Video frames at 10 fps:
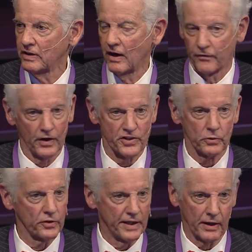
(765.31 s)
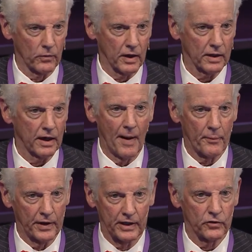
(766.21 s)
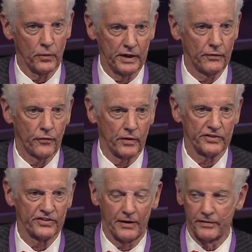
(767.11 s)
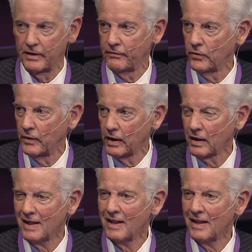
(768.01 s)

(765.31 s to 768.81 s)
a virtual network operating 24/7, if you will,